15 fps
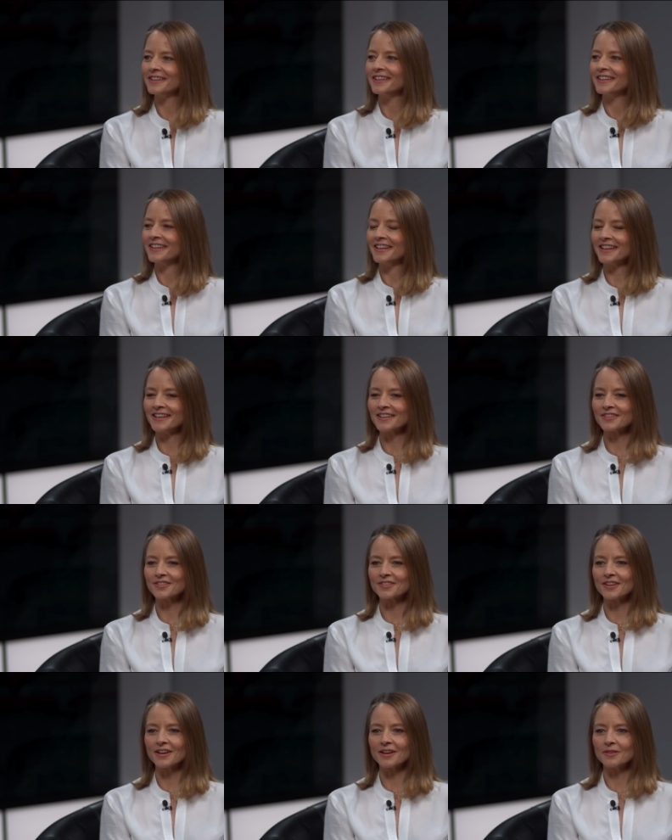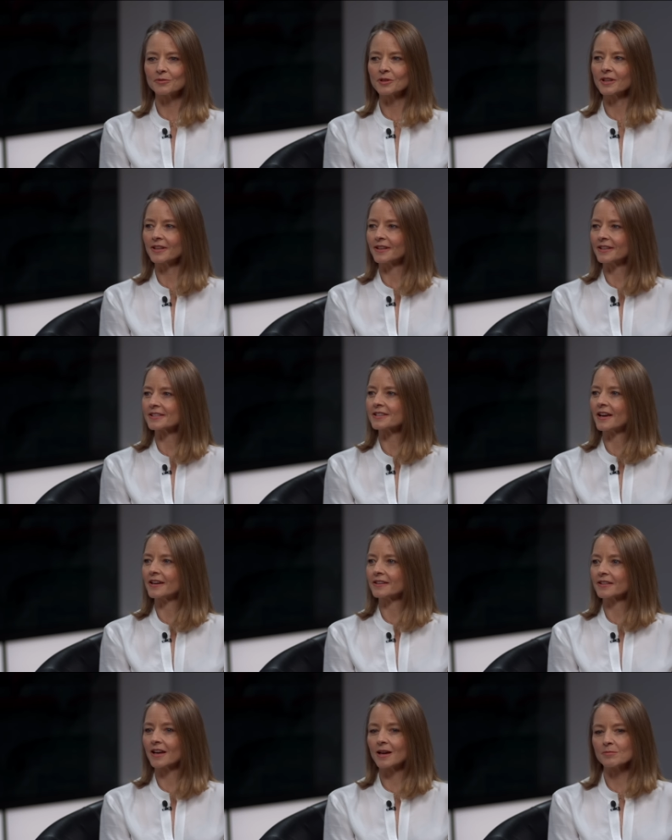Yeah. And it's uh, really an
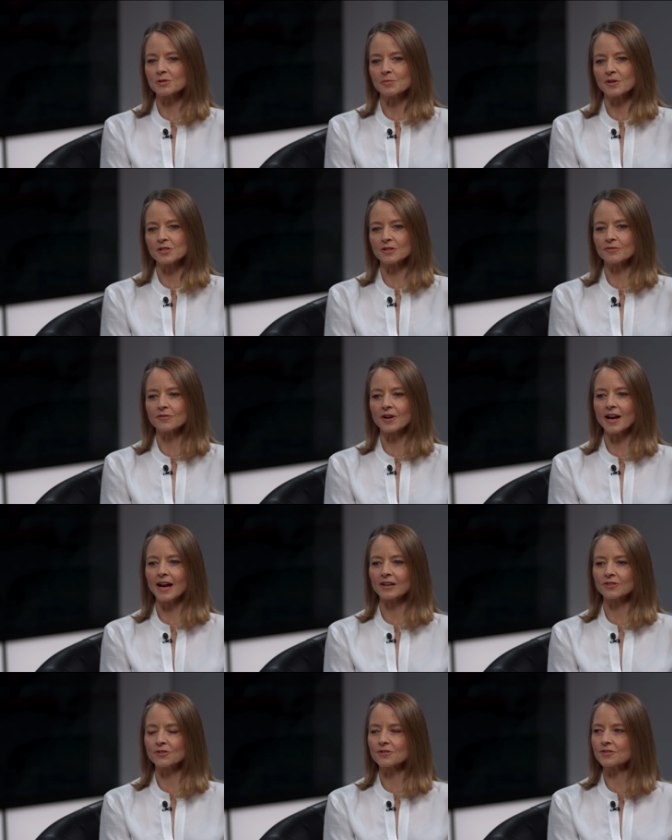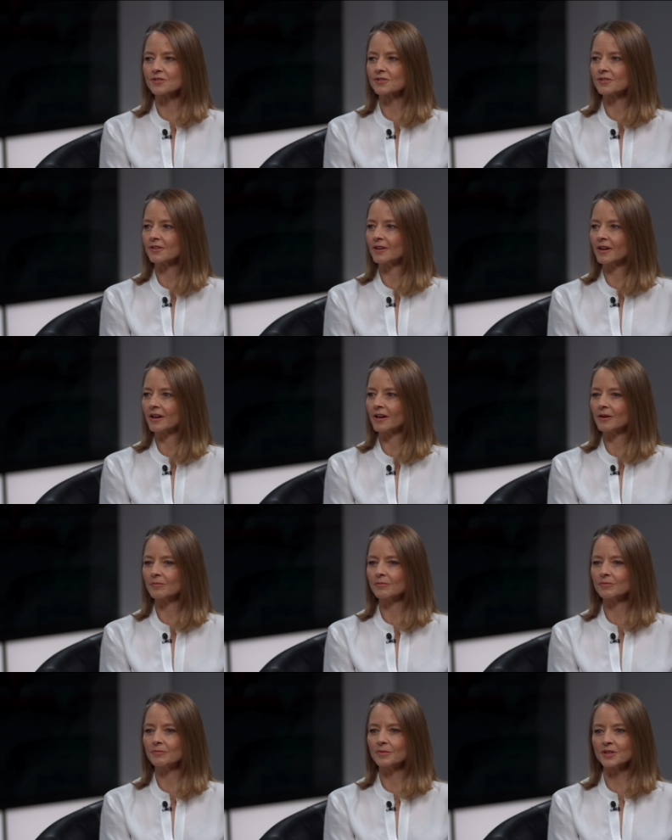exciting time, especially for actors,
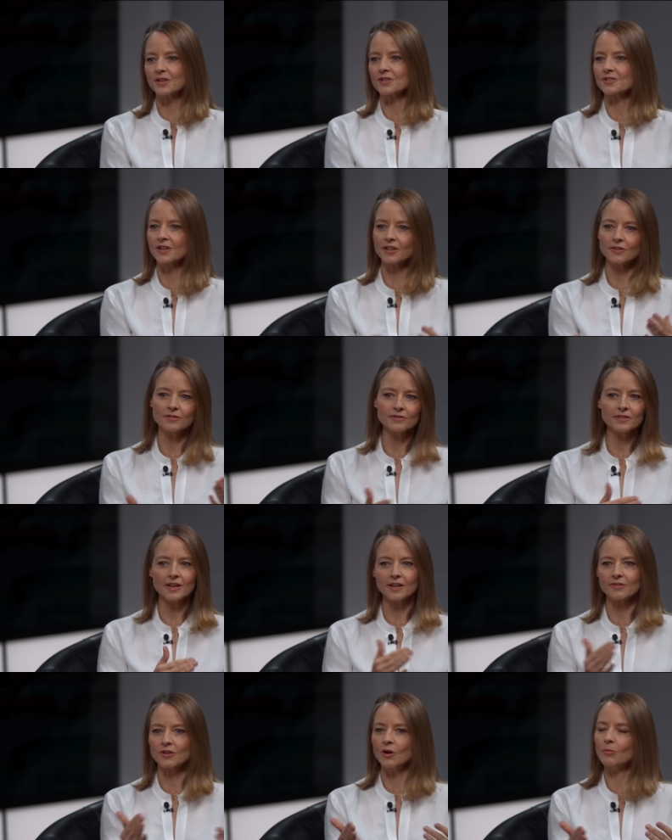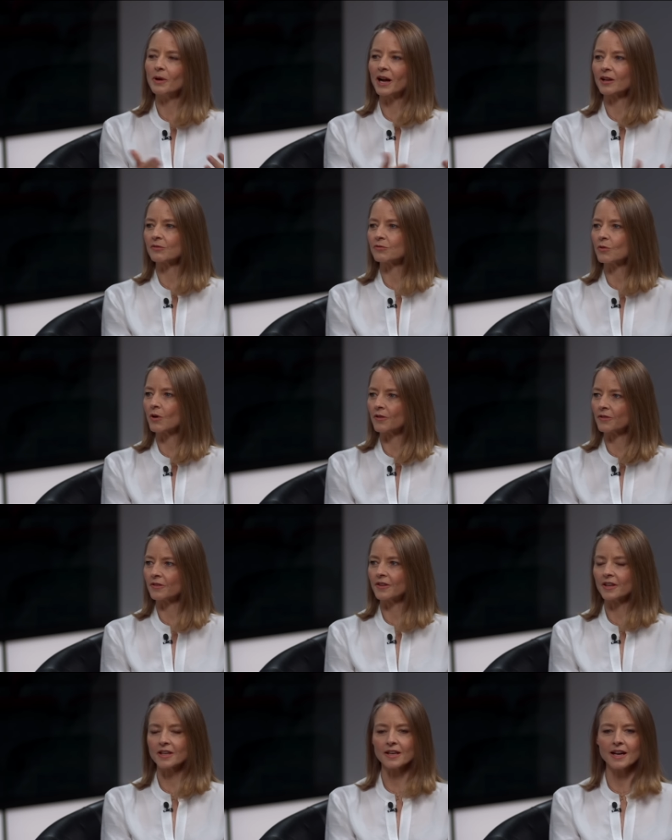um, because they can kind of go back and forth and
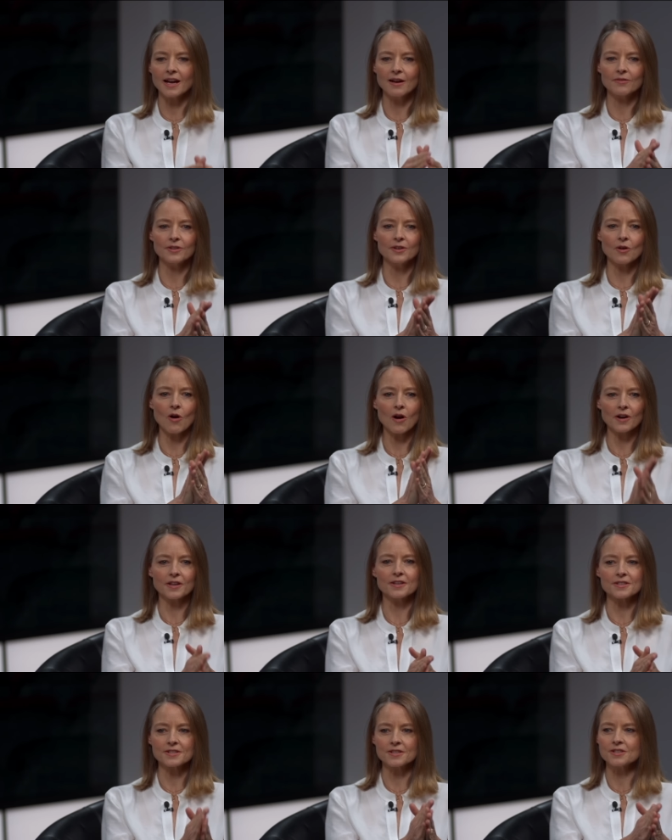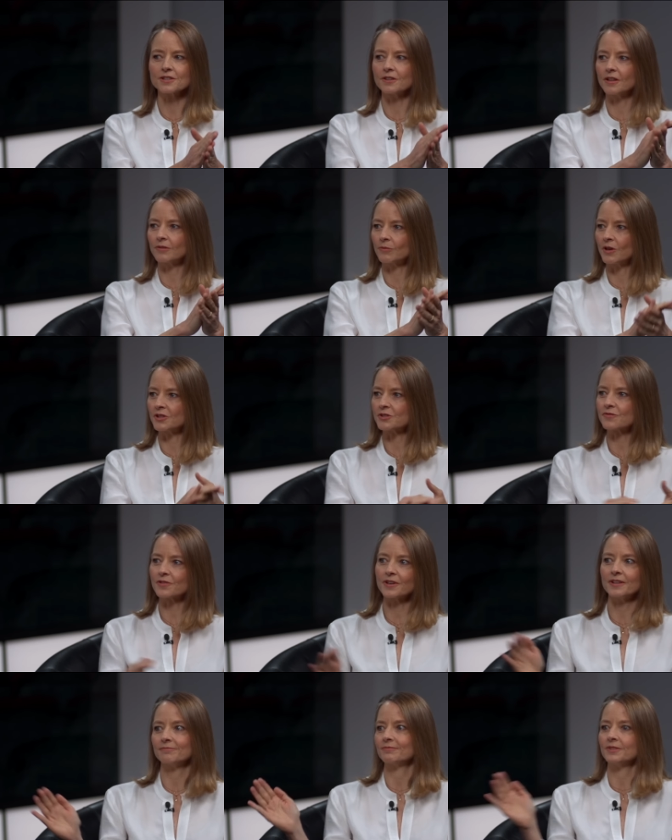they can have an arc in a season that runs
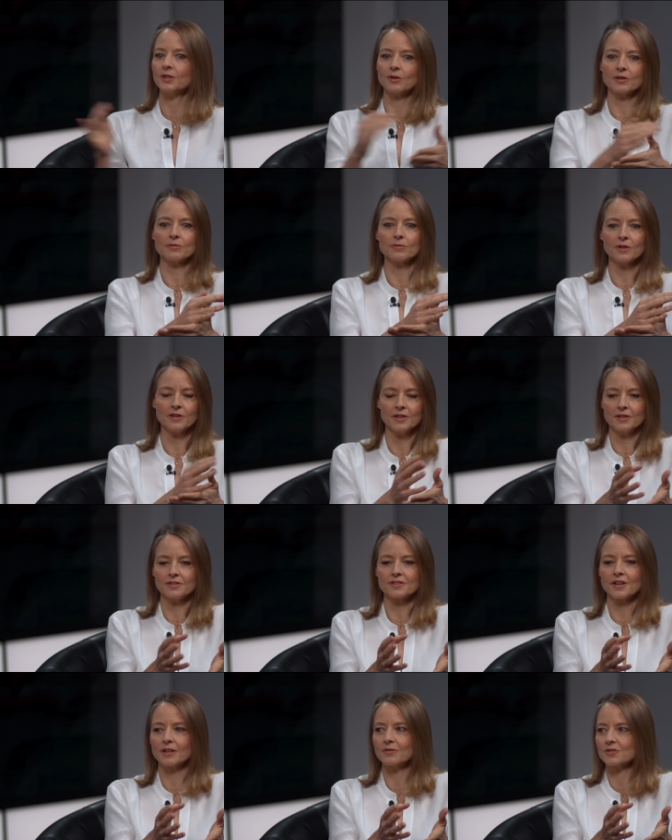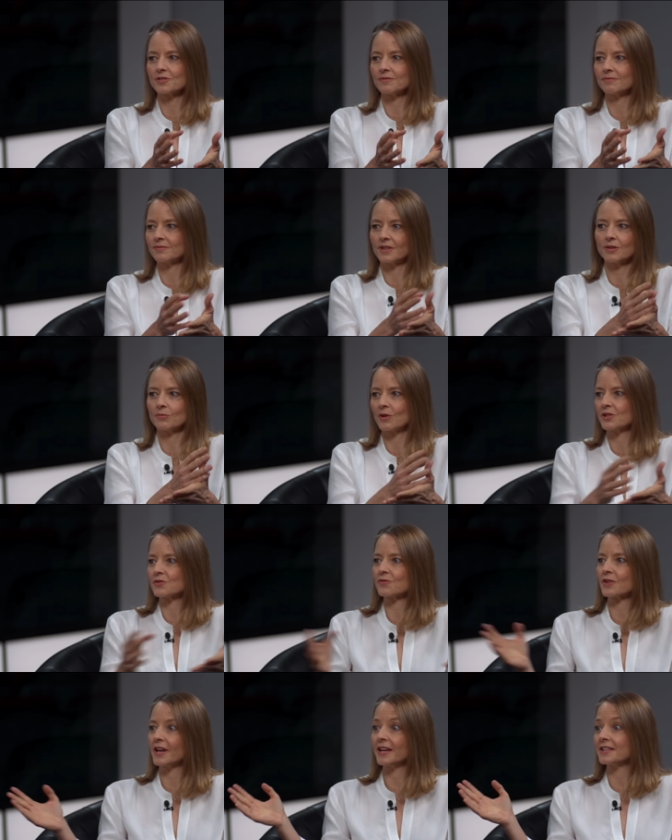for, you know, and television that runs
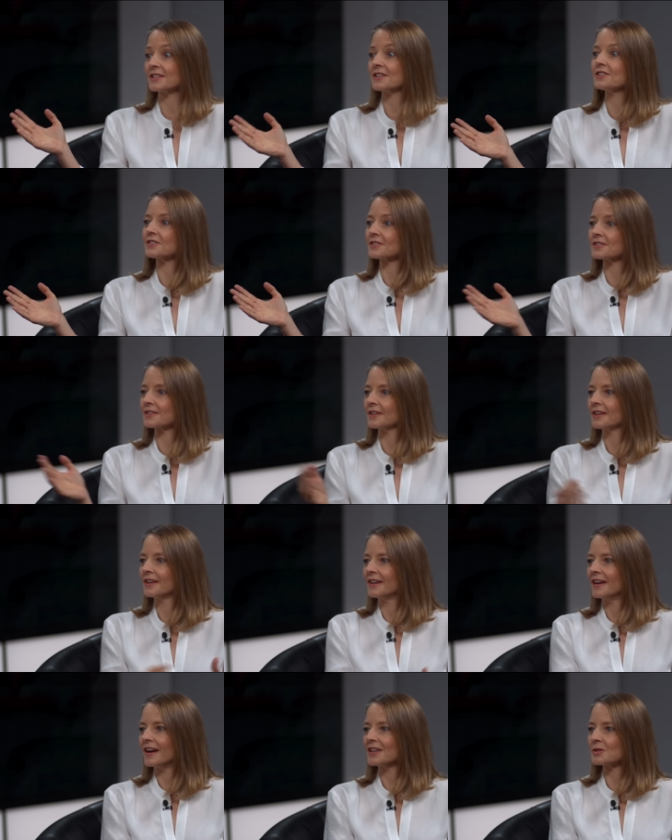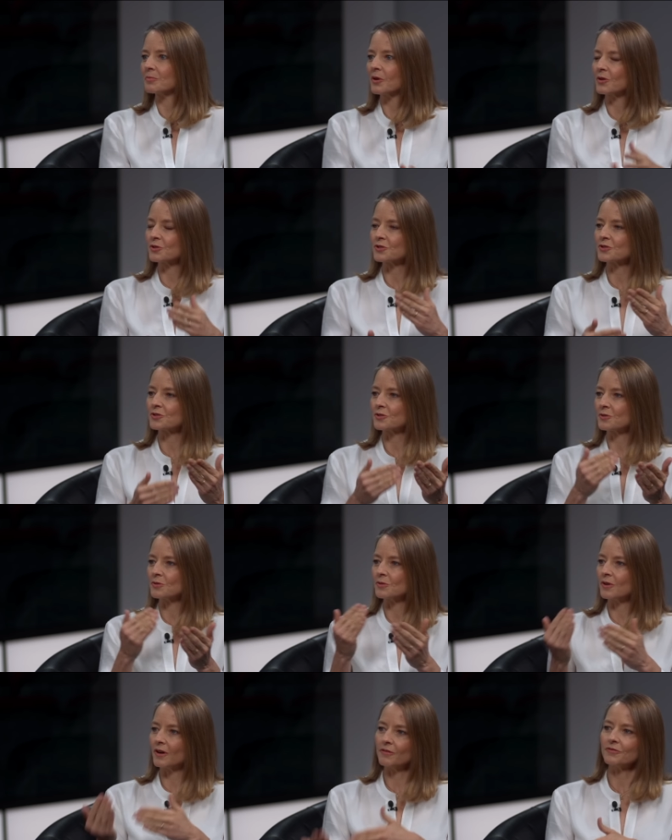for eight seasons. Right. As opposed
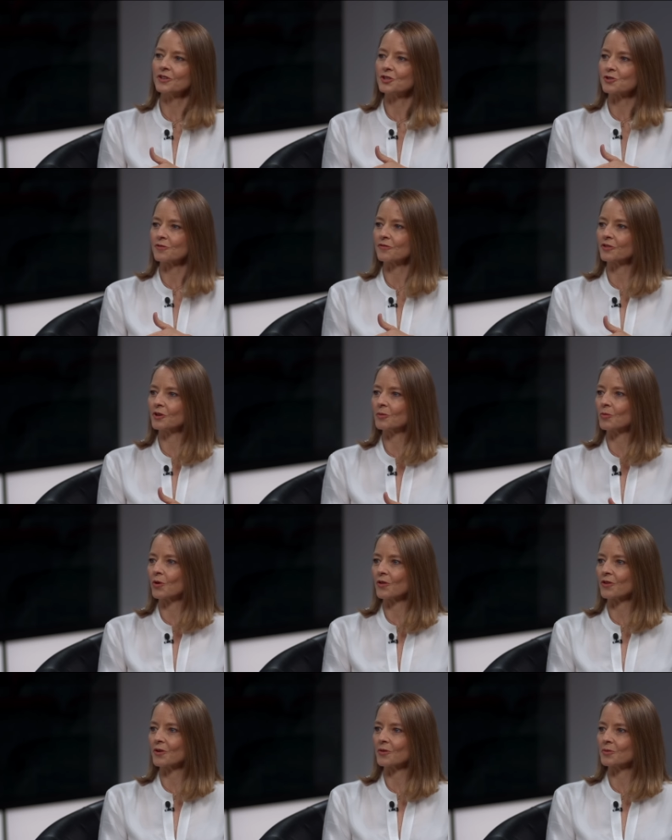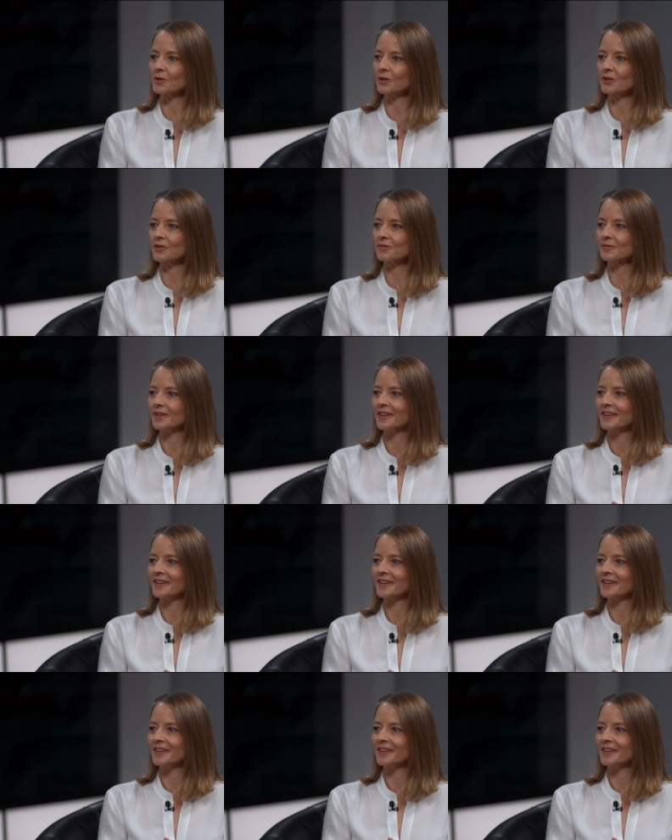to a feature film where they're really,